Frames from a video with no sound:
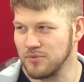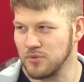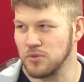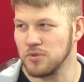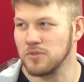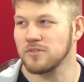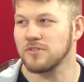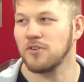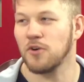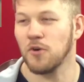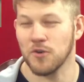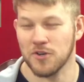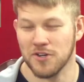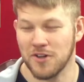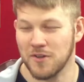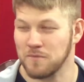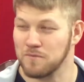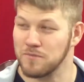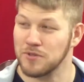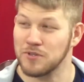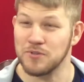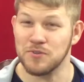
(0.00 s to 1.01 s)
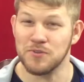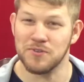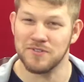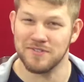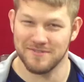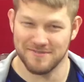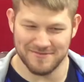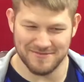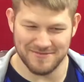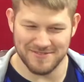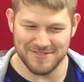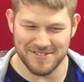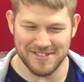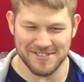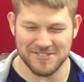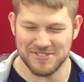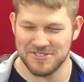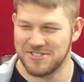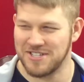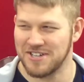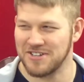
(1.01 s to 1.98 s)
Bull cordon bleu
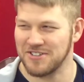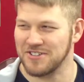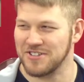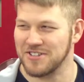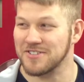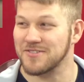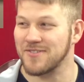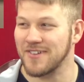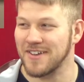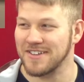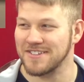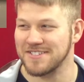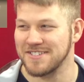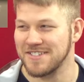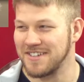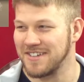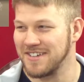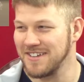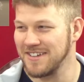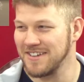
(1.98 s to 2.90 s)
doesn't yes. tickle his fancy.